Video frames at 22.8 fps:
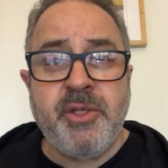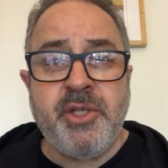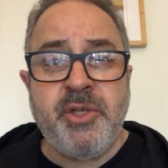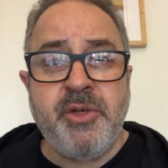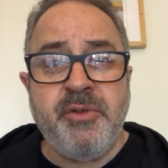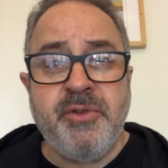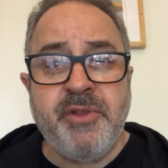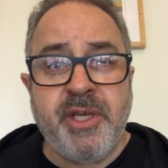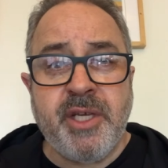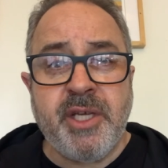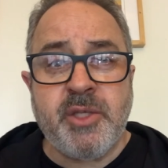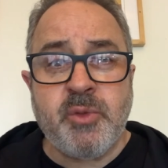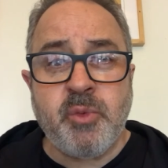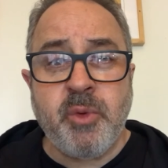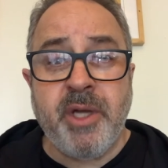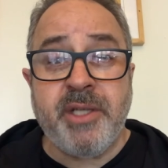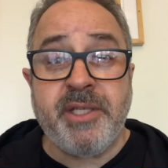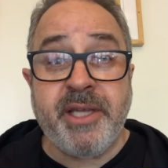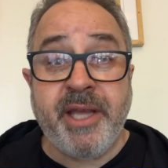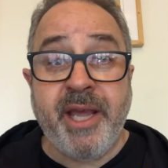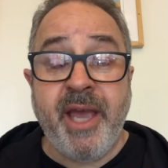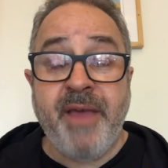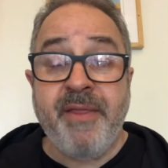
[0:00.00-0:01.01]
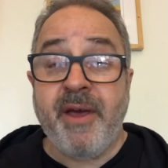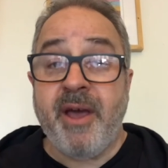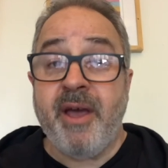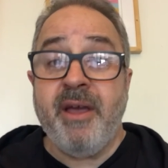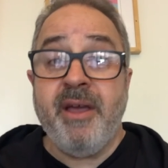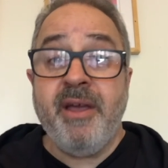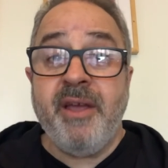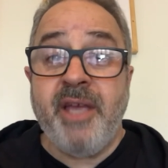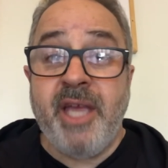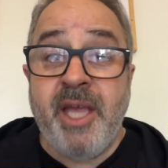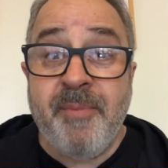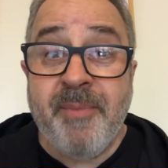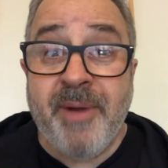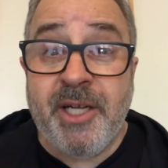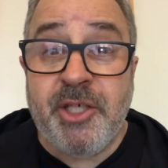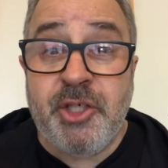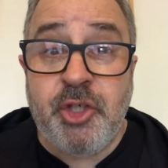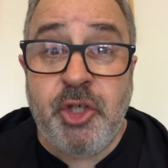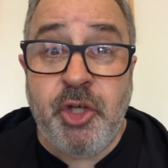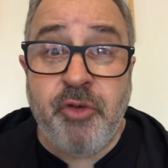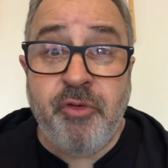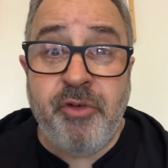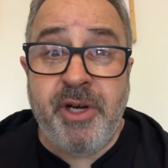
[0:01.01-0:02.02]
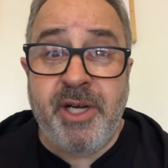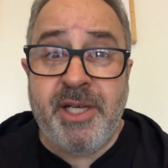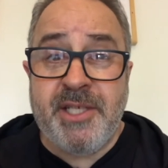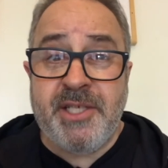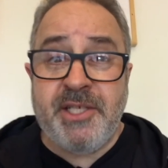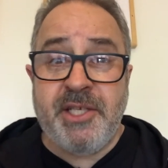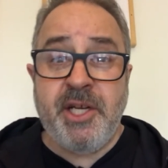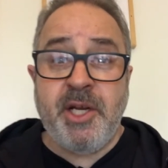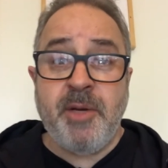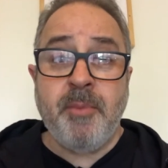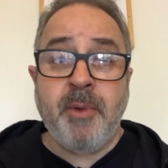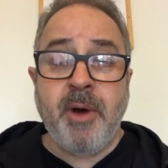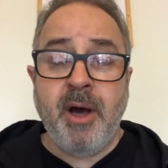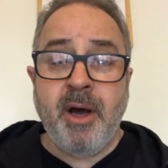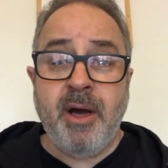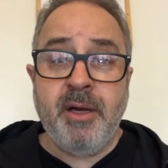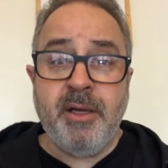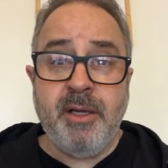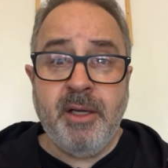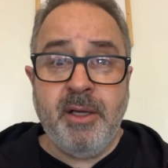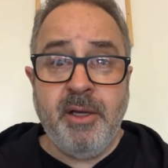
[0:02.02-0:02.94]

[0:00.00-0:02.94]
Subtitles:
two things work together. Imagine you're in a cinema.